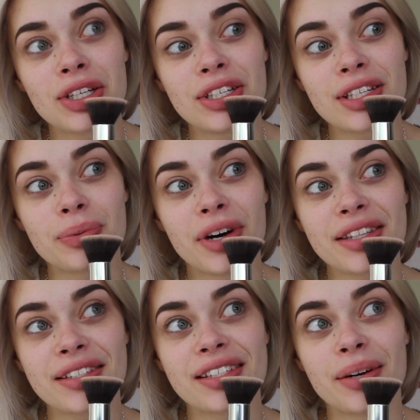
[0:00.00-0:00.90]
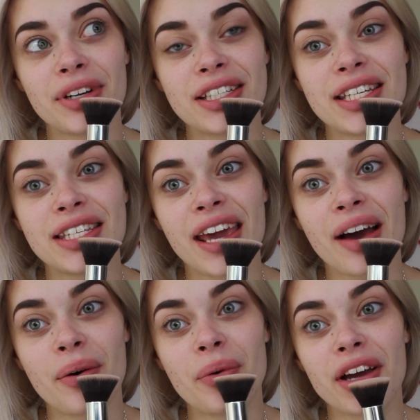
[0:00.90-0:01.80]
just once, because I wanted to see
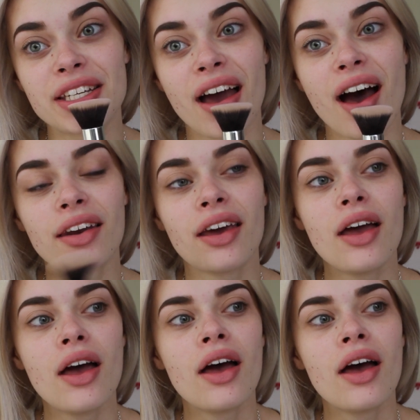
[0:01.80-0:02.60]
how it worked out.